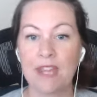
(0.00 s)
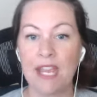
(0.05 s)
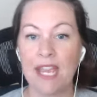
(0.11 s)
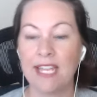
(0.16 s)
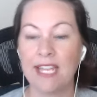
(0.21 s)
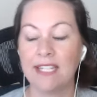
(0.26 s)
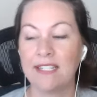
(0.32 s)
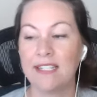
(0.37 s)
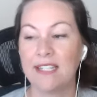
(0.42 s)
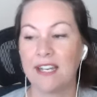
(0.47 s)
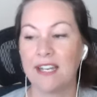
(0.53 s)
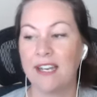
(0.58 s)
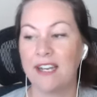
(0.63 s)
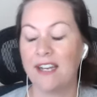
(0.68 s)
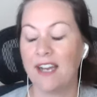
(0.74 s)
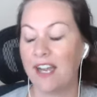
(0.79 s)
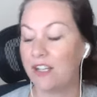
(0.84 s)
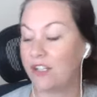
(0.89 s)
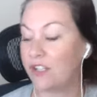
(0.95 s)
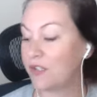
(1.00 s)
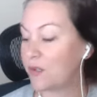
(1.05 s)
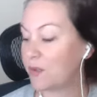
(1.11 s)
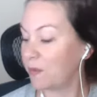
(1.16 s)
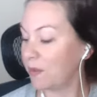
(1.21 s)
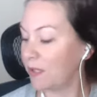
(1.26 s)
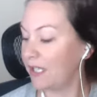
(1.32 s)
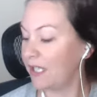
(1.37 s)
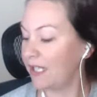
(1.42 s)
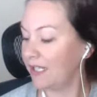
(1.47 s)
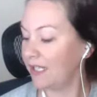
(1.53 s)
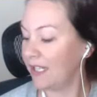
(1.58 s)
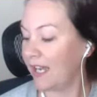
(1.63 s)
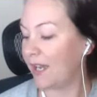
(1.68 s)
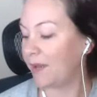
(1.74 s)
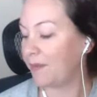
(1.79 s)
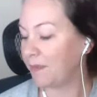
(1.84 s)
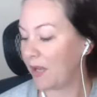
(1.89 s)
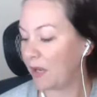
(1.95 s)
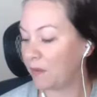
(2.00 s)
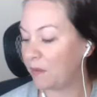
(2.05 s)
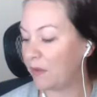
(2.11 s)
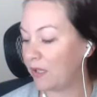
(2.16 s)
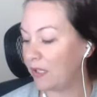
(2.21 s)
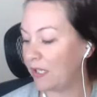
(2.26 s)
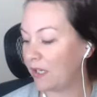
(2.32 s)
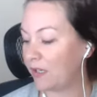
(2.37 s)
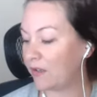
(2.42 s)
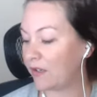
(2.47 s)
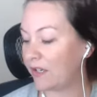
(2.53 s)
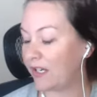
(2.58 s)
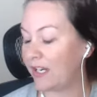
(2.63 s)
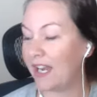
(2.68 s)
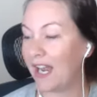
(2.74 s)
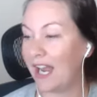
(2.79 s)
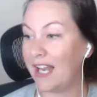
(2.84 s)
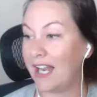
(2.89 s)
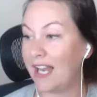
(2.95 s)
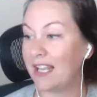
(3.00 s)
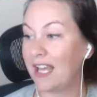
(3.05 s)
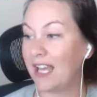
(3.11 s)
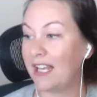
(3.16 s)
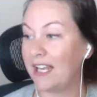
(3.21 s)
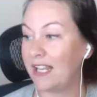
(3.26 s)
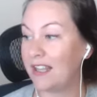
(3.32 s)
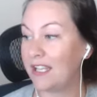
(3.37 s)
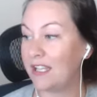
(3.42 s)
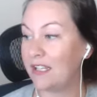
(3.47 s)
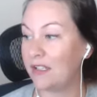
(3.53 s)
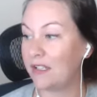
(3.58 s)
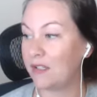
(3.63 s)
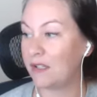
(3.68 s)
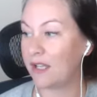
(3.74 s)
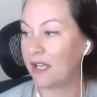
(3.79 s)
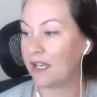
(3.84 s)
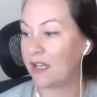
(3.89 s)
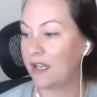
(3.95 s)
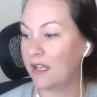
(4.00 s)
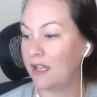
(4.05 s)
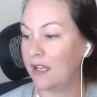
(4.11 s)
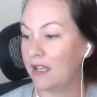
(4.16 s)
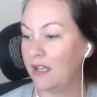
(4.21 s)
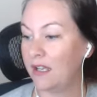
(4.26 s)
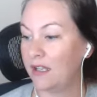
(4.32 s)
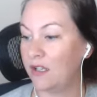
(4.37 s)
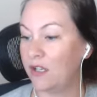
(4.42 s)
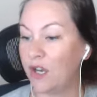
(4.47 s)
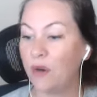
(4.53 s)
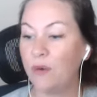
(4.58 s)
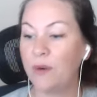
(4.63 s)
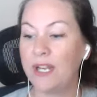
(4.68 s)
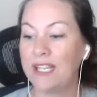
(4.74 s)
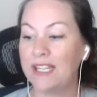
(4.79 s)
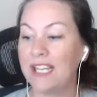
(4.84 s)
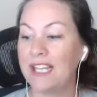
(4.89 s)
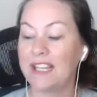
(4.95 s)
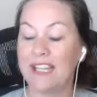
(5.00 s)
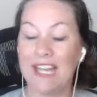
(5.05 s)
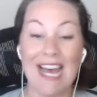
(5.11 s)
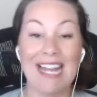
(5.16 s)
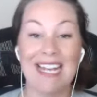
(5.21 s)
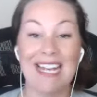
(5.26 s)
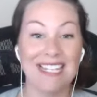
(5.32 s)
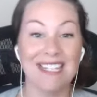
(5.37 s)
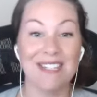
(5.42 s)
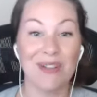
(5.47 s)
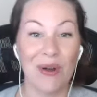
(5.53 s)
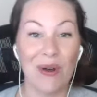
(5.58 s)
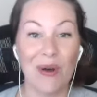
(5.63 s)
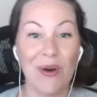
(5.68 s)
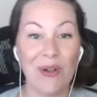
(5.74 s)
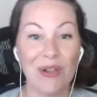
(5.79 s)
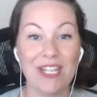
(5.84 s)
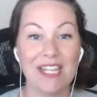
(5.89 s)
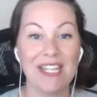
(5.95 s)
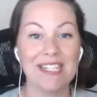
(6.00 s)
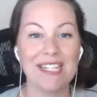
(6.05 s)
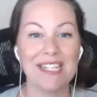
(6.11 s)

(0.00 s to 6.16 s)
And I just really, I really agree. And I think just like knowing that is all it is.